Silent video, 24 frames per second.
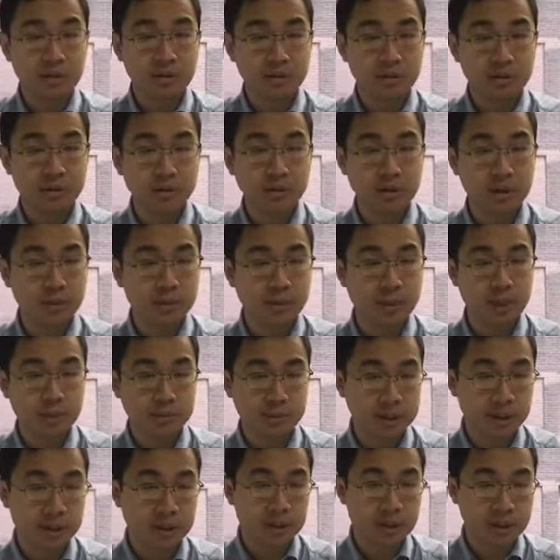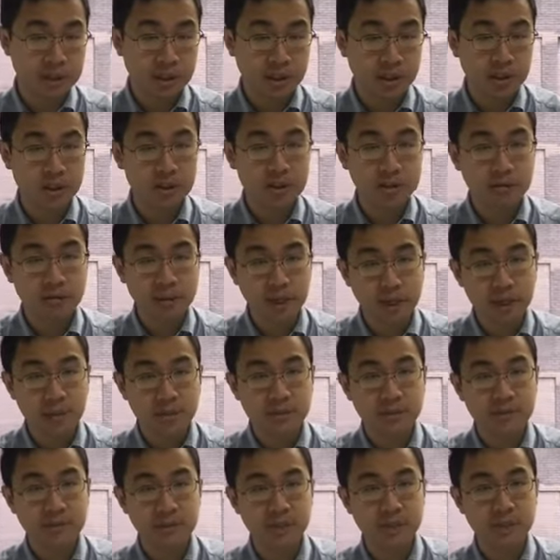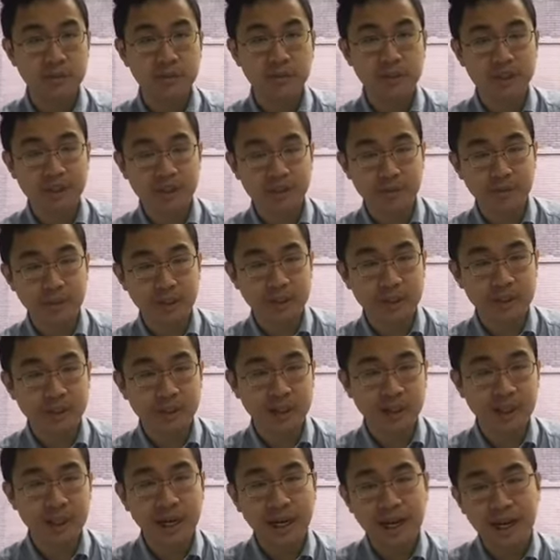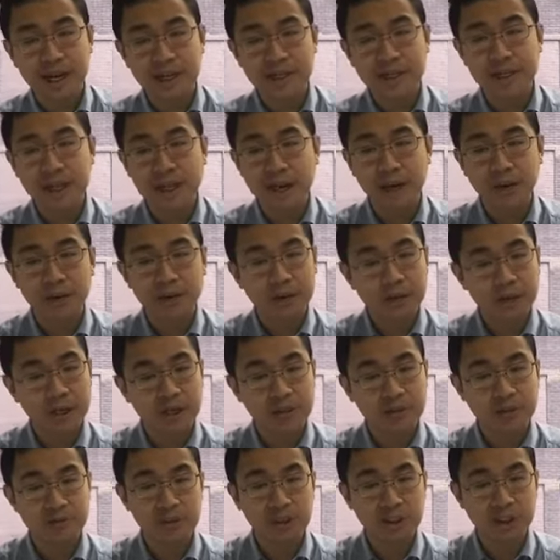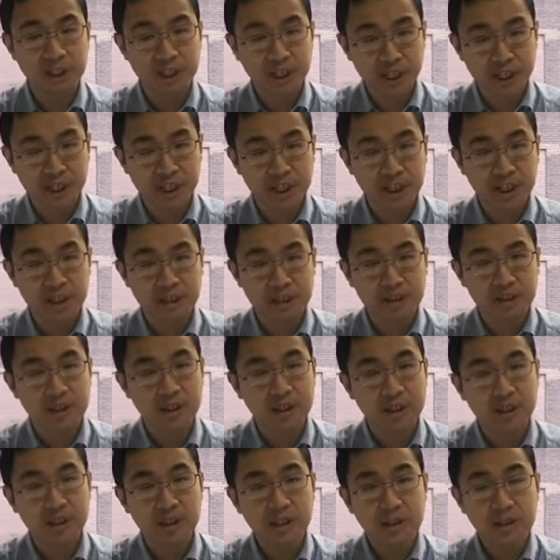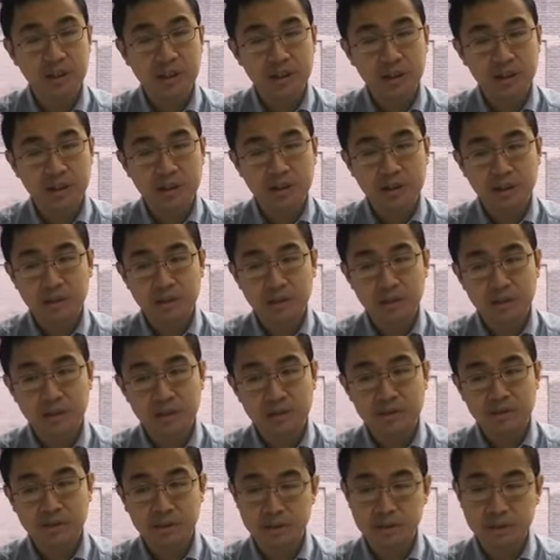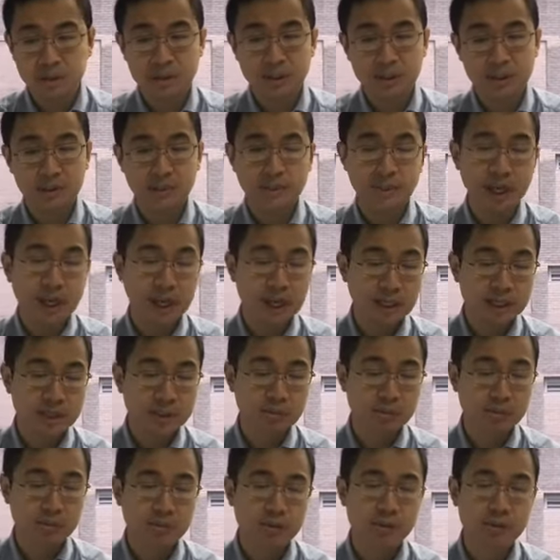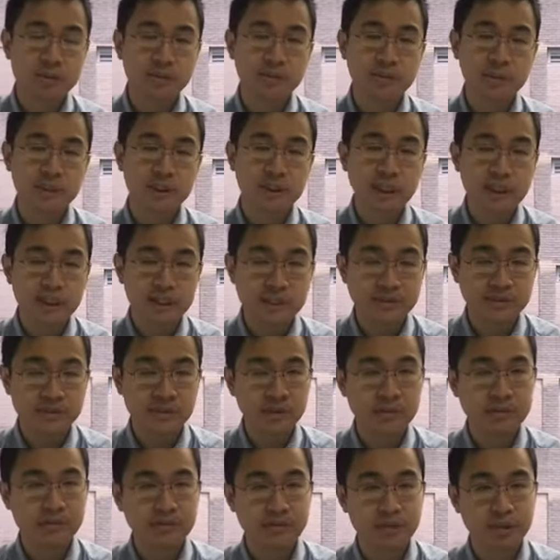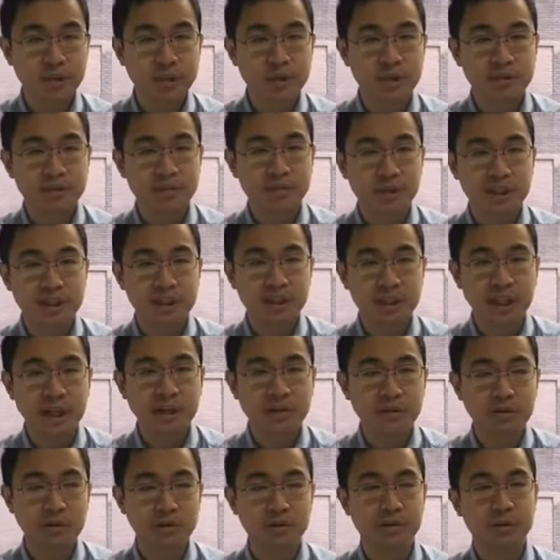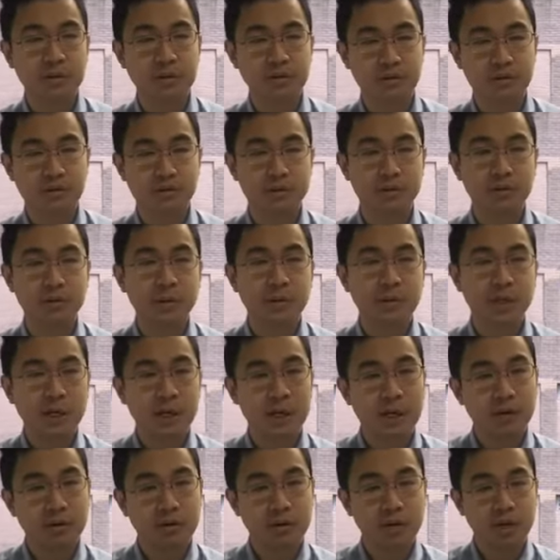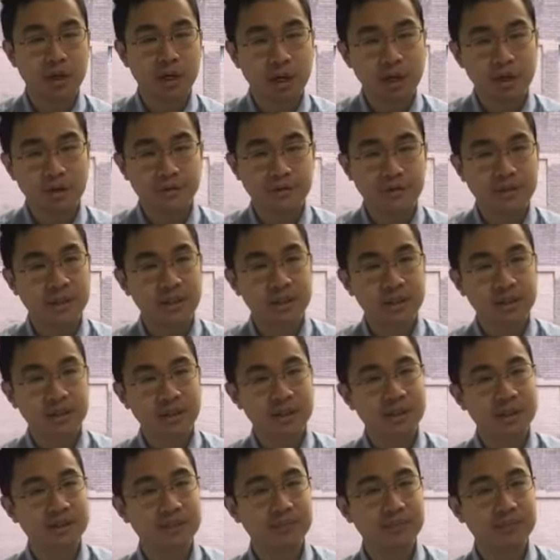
to the public charge grounds of inadmissibility and how they have changed versus the past rules, please feel free to reach out to our office